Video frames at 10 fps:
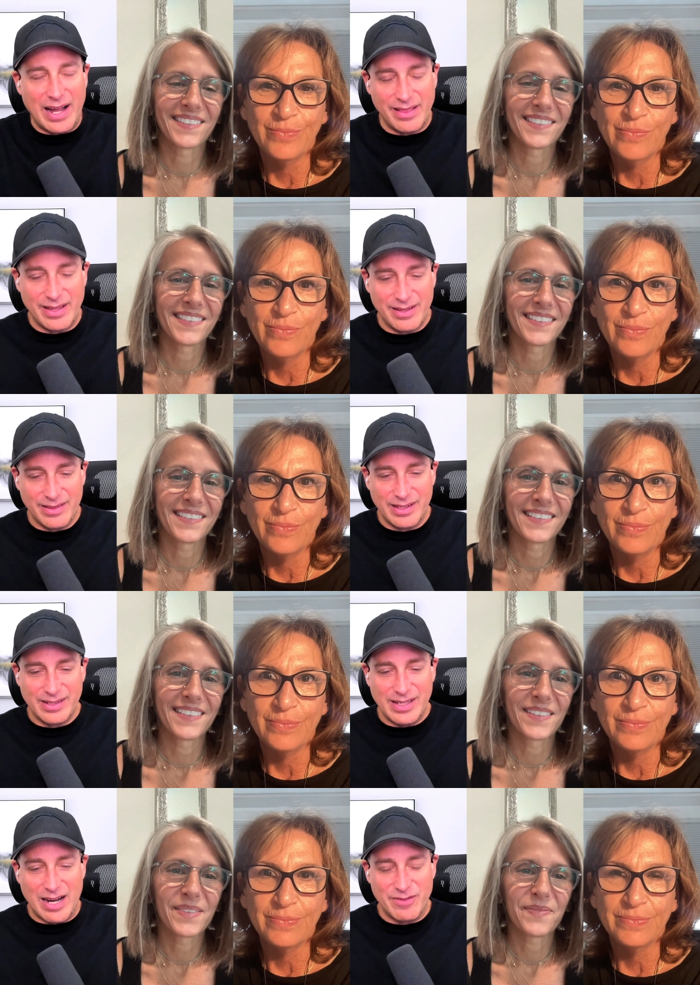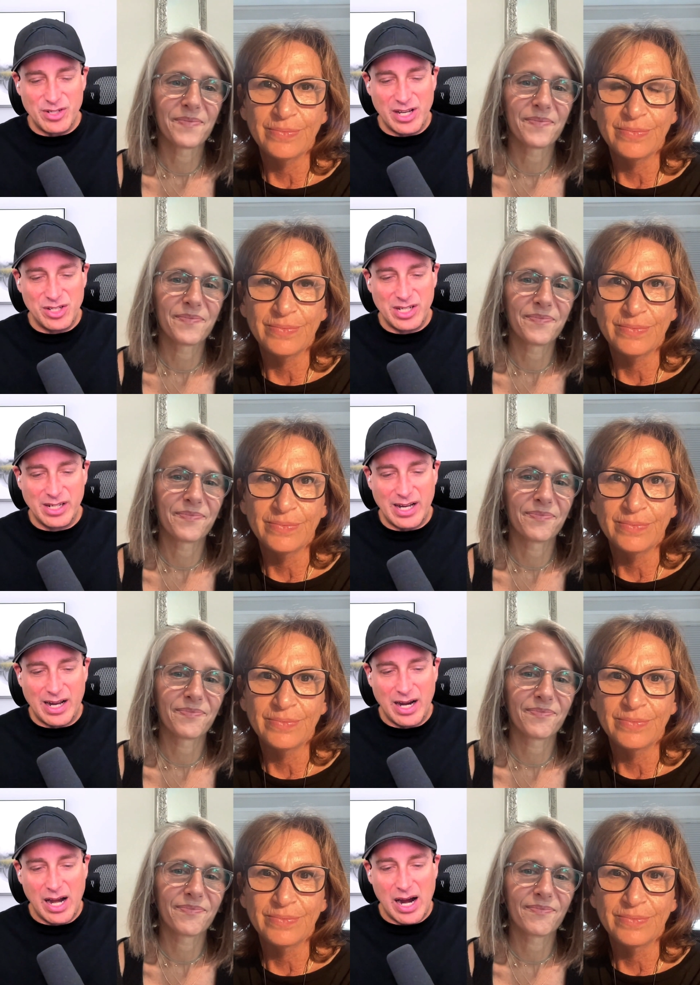Speaker 1: out of the, the conversation.
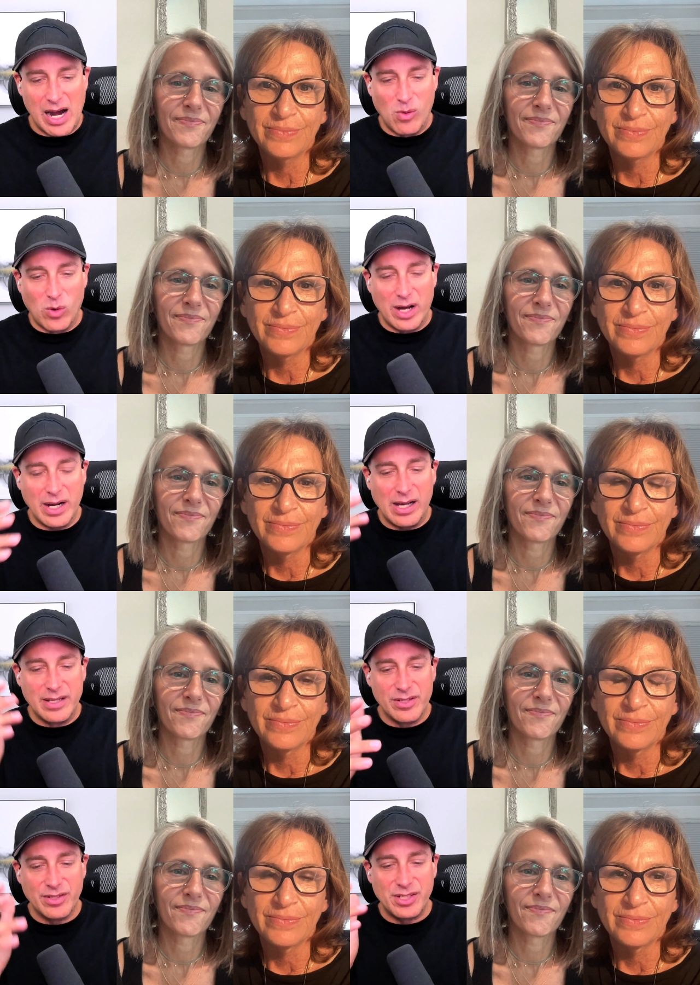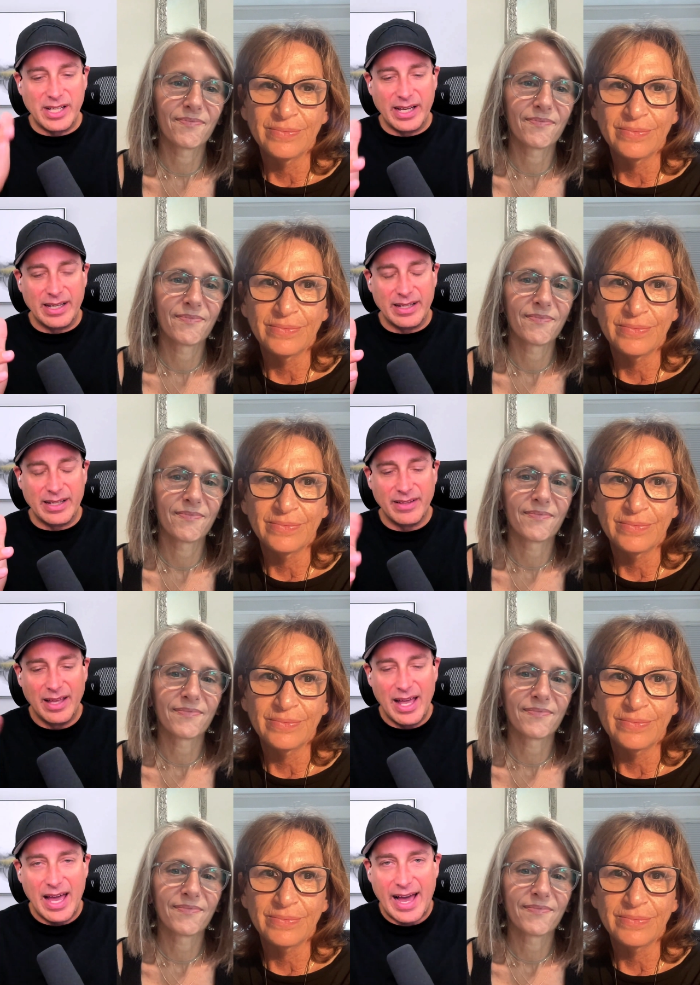I want to understand
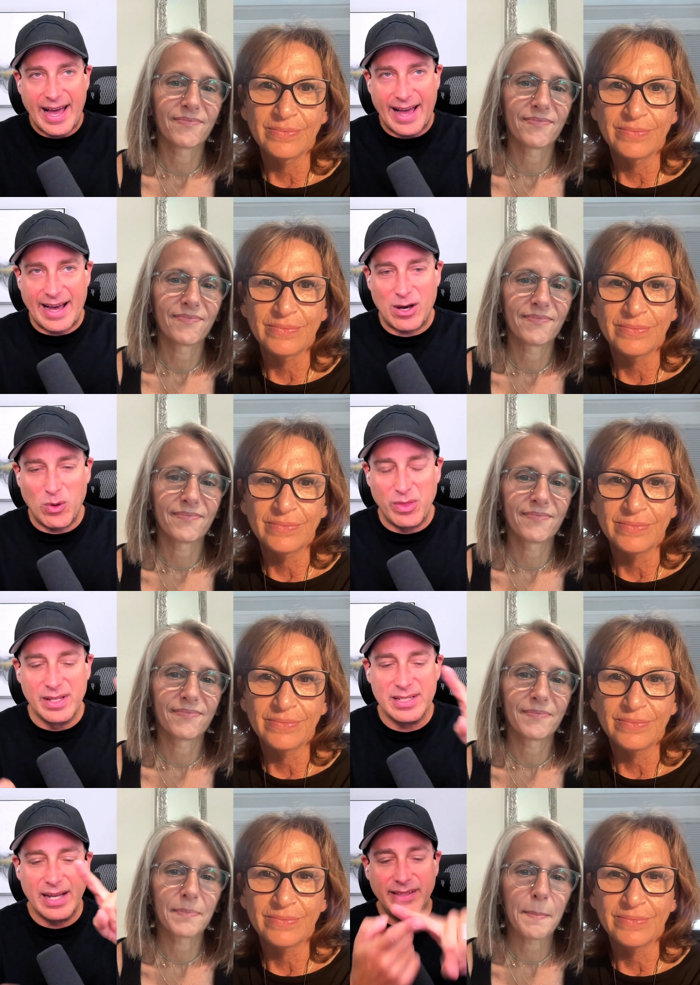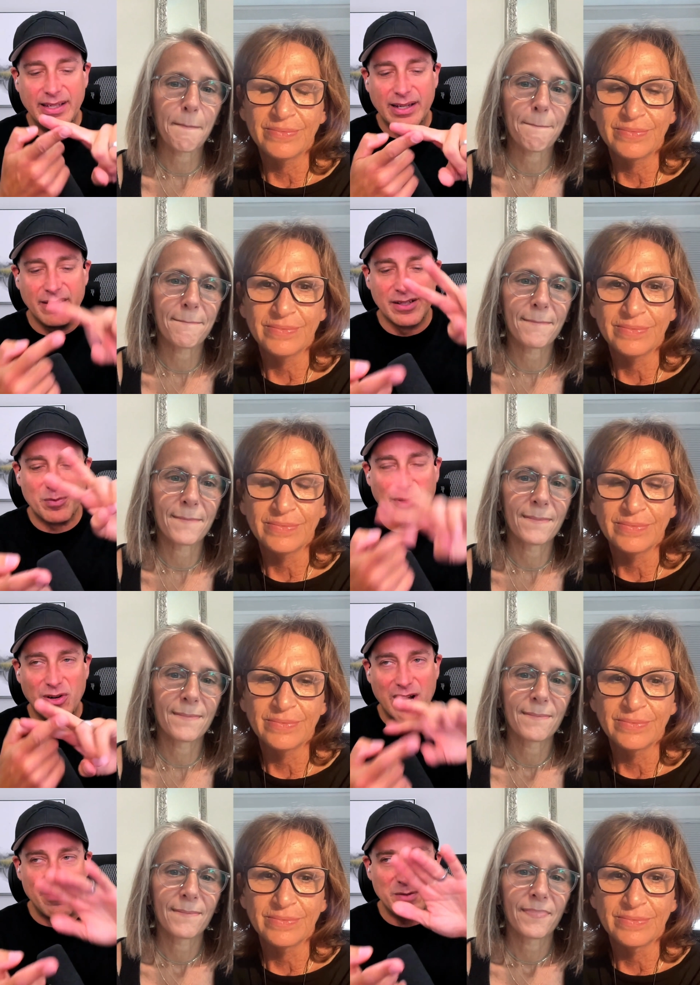how this idea, this
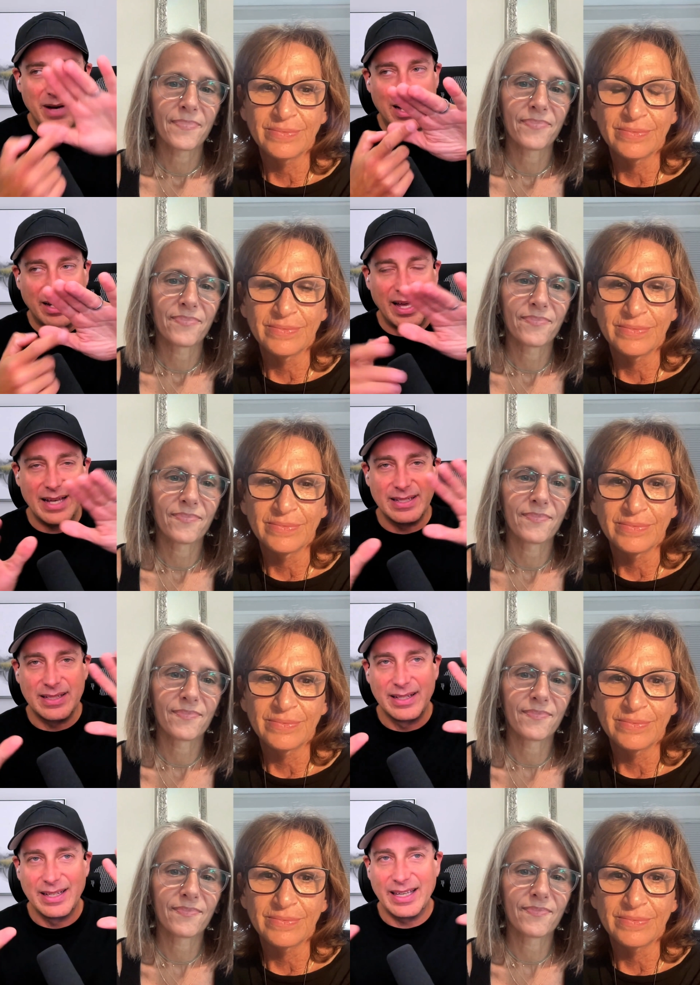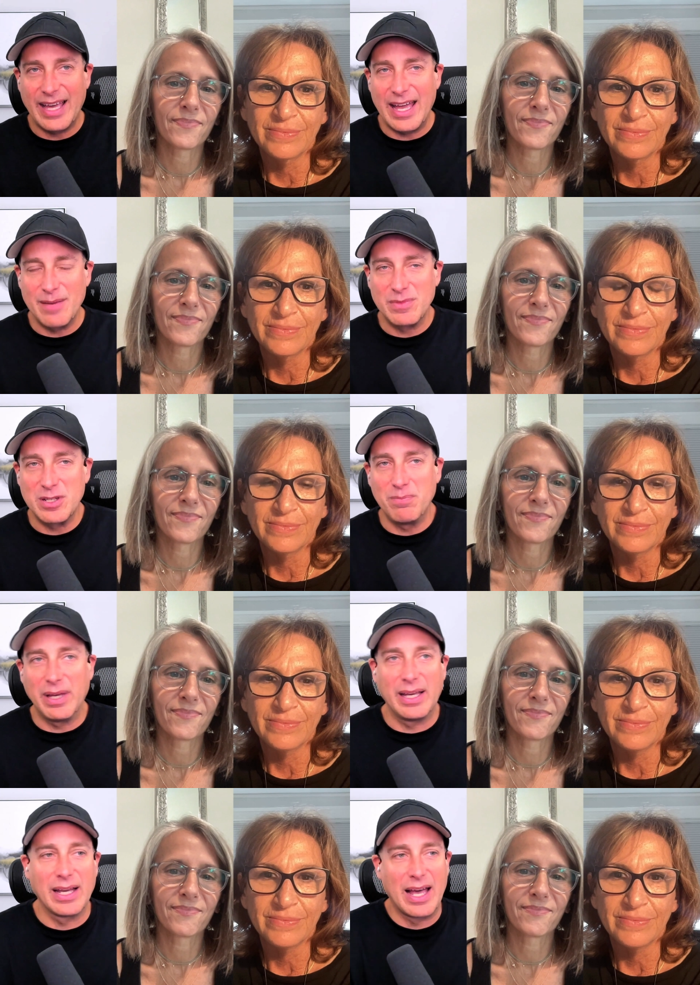program, this podcast came to
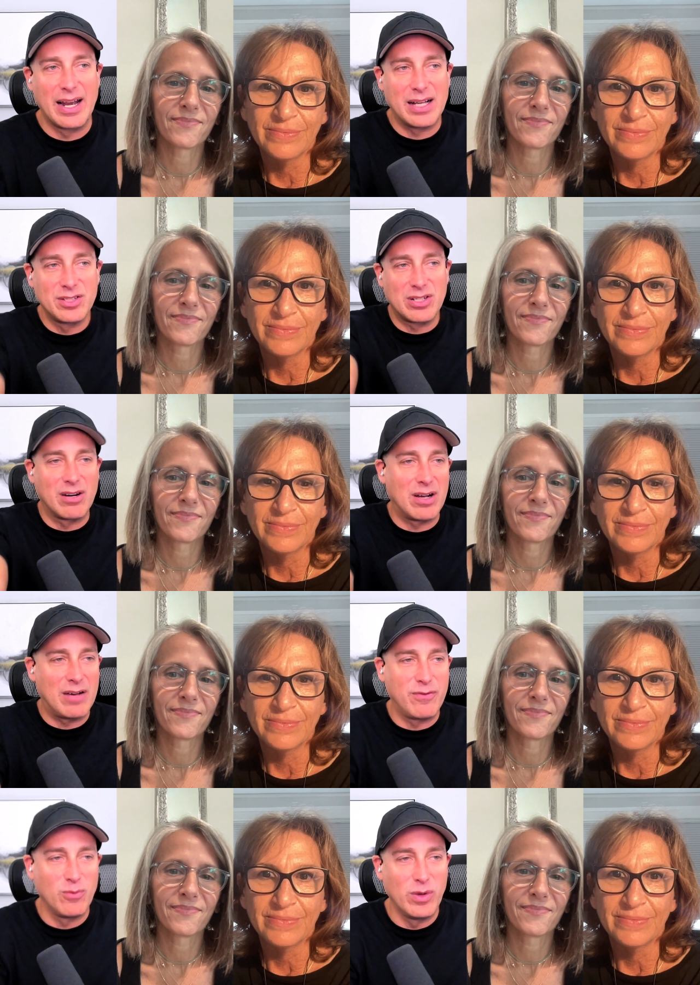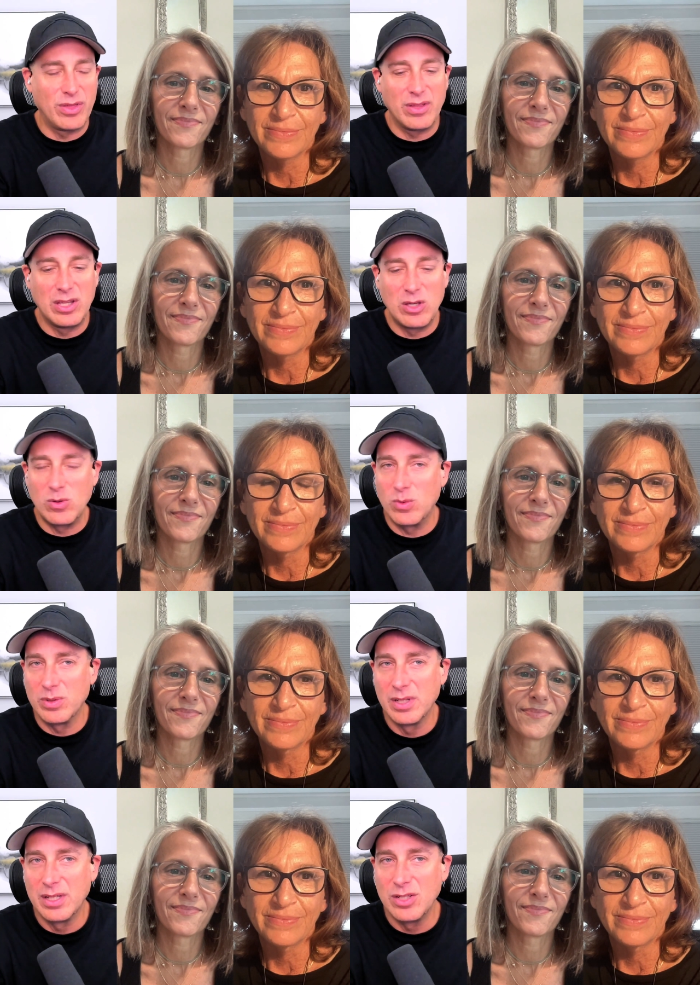be. And I'll start off with you,
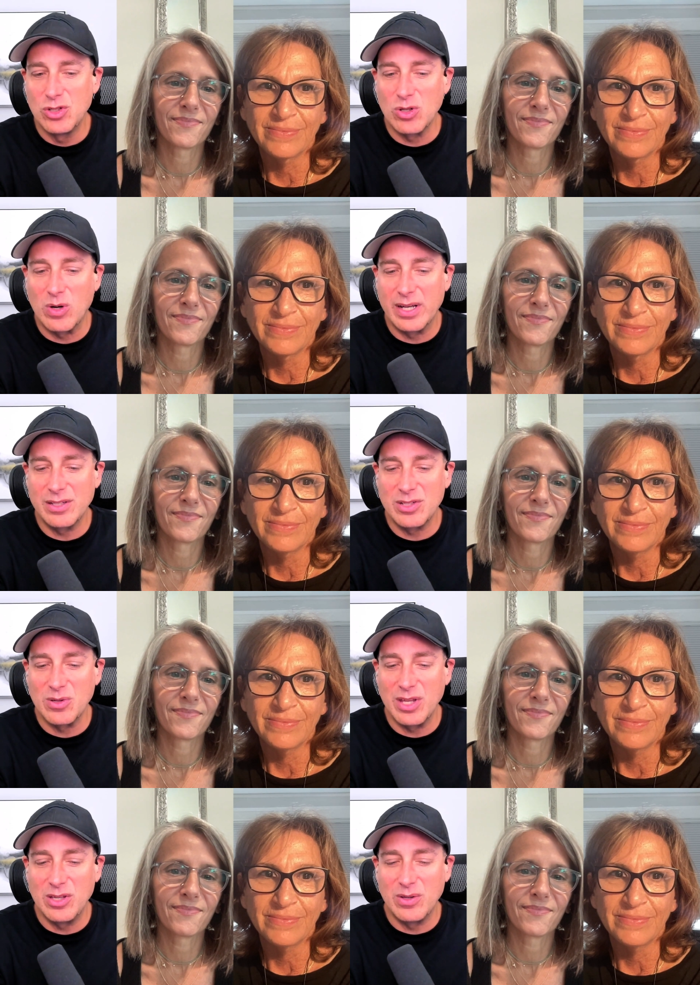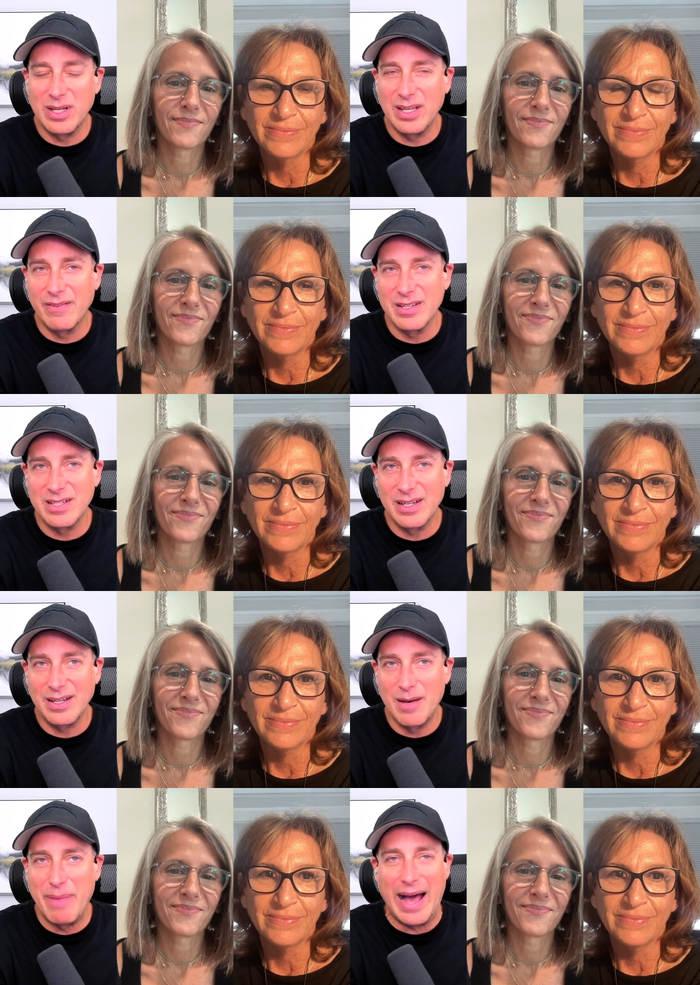Joy, so that you can give us a, a